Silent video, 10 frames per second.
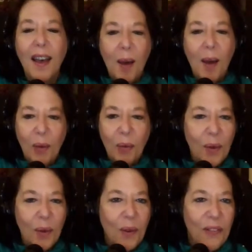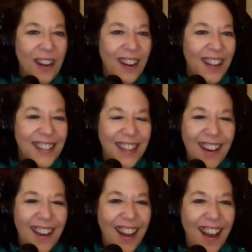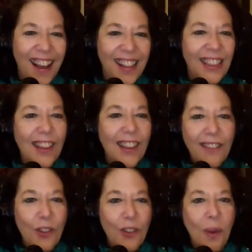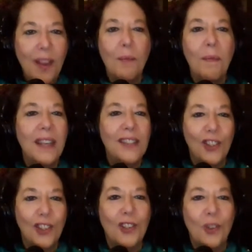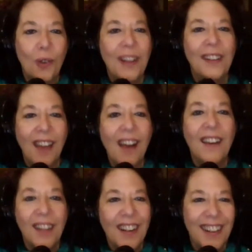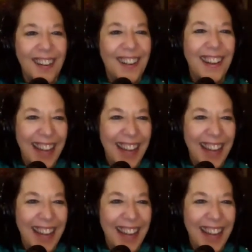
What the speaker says: But when we were finally done, I loved the way the bass just trailed on and on and on